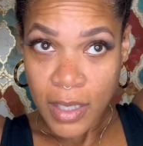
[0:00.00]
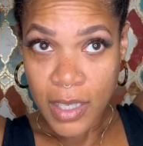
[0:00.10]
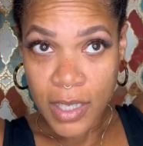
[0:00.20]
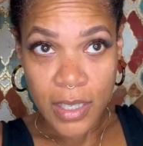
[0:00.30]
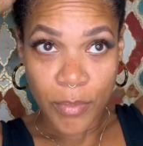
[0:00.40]

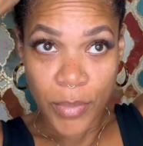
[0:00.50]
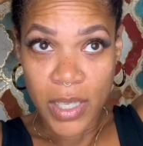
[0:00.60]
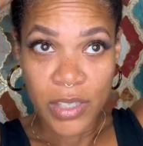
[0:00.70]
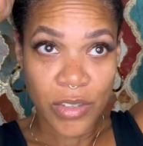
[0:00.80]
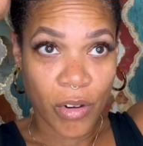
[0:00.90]
And
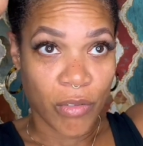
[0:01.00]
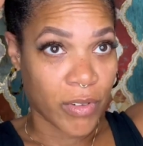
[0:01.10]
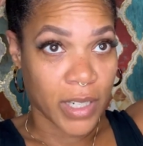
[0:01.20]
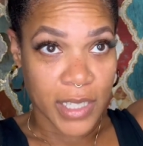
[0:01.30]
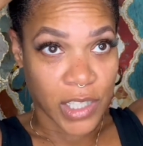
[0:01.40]
buns are
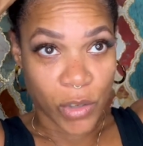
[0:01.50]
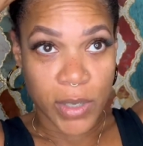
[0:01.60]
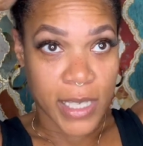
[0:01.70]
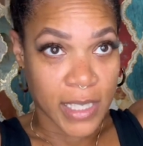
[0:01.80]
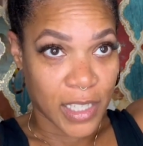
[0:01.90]
really so
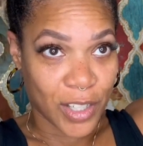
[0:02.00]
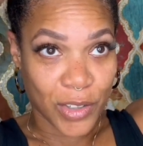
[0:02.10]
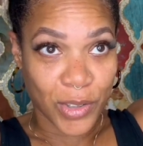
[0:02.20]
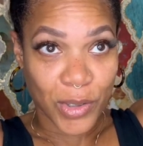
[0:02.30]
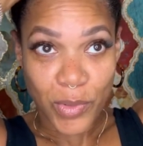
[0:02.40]
easy to
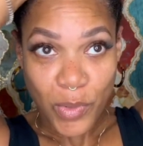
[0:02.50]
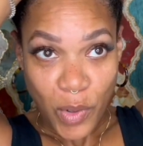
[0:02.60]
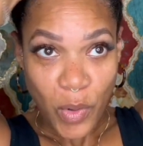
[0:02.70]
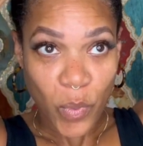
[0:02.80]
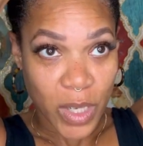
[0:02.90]
do
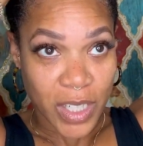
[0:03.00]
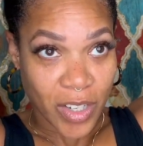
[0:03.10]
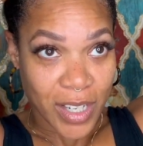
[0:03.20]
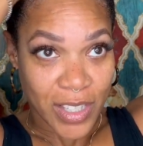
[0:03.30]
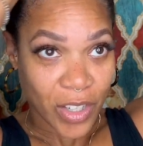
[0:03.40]
when you're
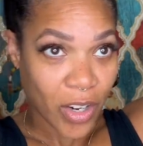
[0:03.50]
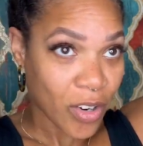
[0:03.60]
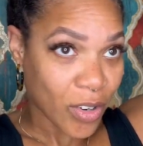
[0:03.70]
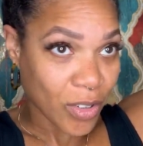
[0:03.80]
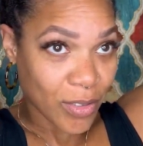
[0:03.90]
into
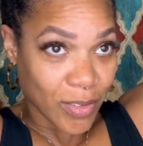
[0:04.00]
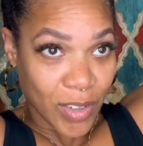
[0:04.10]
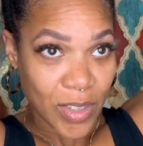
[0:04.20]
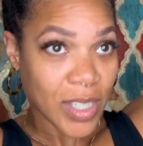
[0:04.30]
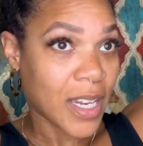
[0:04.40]
curl. You
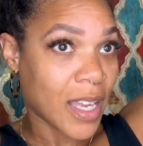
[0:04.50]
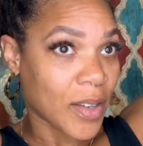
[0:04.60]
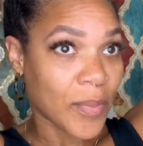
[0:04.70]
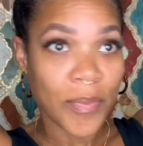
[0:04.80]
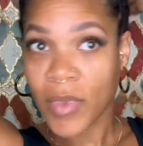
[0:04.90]
see that?
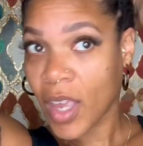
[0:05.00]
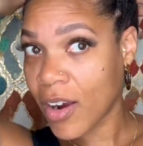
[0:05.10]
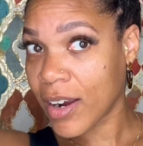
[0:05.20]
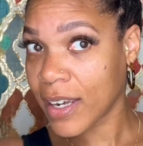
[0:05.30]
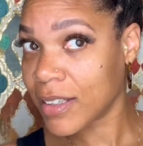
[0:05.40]
All
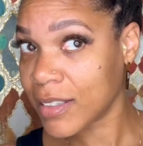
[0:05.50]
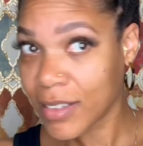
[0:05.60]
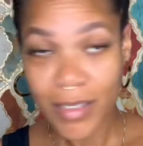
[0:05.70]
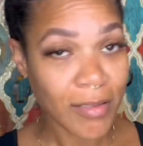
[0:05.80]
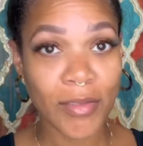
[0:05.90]
right.
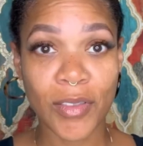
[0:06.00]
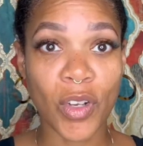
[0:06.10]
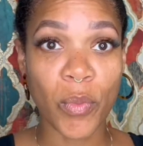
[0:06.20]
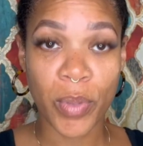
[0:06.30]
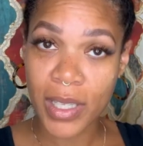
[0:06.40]
No
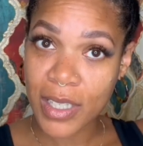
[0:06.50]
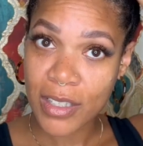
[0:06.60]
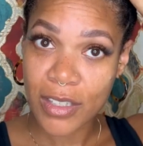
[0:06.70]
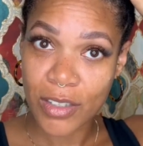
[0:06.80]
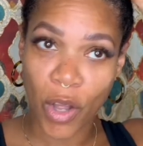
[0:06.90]

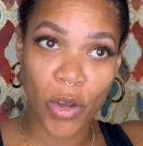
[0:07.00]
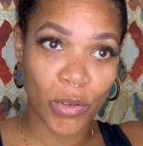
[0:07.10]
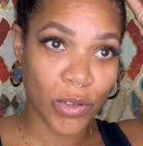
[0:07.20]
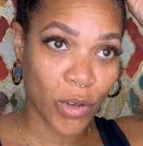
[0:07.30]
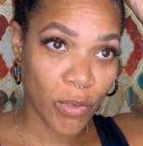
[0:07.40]
pins,
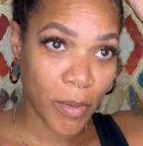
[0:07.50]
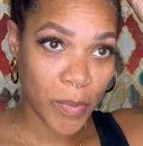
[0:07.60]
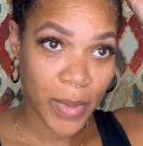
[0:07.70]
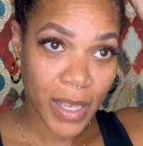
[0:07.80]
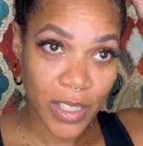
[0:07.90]
no rubber
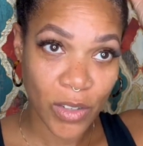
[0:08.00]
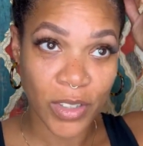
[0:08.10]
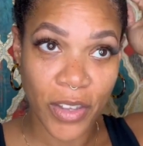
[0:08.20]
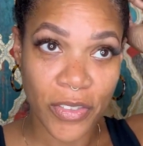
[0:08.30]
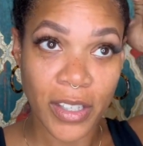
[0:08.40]
bands, no
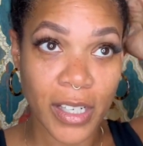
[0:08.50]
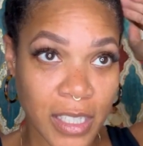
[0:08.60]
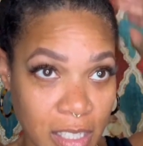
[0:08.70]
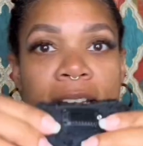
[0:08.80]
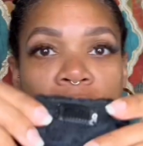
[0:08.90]
nothing.
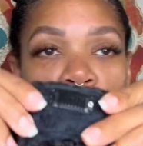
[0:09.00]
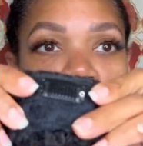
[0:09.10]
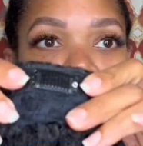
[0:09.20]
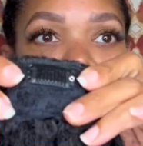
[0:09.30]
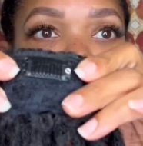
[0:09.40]
They come with